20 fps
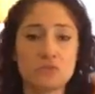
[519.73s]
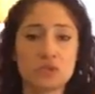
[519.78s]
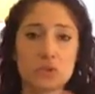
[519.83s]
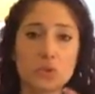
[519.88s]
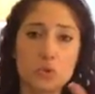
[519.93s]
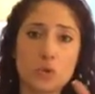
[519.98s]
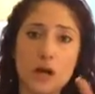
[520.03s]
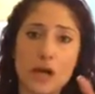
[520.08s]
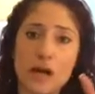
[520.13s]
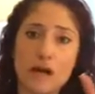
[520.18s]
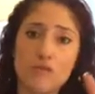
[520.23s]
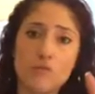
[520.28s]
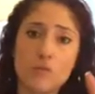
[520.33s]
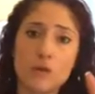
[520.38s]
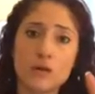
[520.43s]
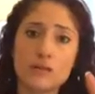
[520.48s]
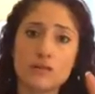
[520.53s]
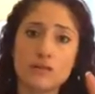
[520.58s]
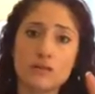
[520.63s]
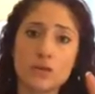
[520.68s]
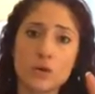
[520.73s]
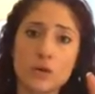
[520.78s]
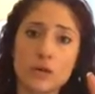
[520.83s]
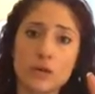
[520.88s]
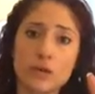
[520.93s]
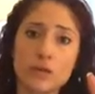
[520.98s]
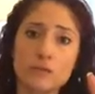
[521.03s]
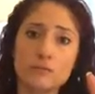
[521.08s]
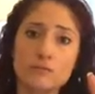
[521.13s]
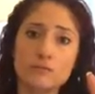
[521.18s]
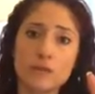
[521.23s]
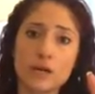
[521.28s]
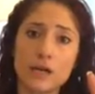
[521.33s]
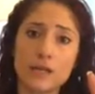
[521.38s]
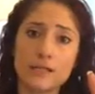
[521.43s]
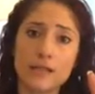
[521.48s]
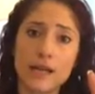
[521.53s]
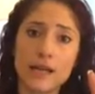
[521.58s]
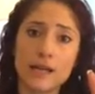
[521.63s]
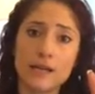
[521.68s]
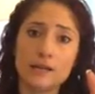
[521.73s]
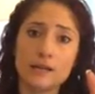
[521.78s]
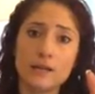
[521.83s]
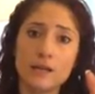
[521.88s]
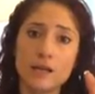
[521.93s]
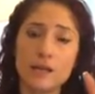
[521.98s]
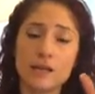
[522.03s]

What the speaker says: you have 1 soda a day.